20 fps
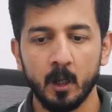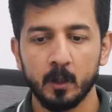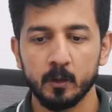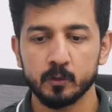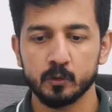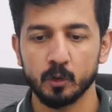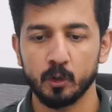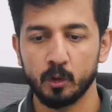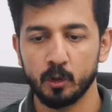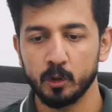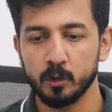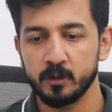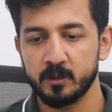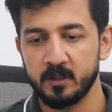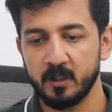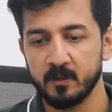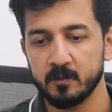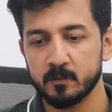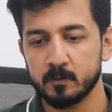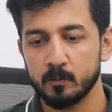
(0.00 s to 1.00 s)
So
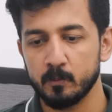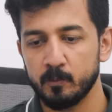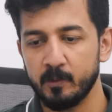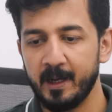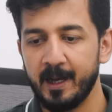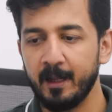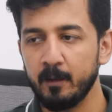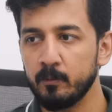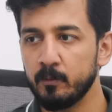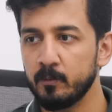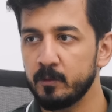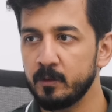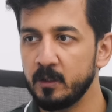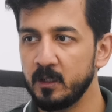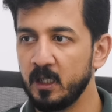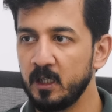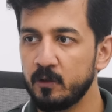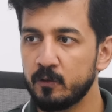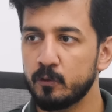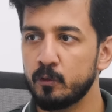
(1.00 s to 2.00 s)
this valve needs